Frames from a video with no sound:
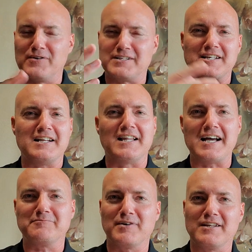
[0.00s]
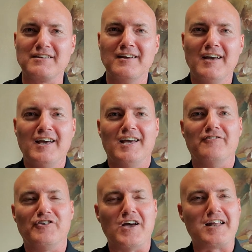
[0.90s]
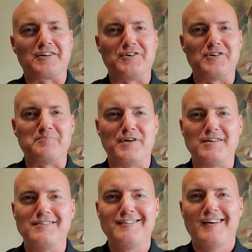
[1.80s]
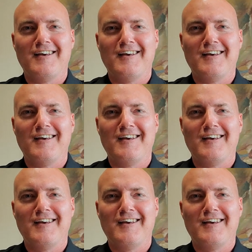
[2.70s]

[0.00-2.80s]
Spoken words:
Hit that like button if you had a good opinion.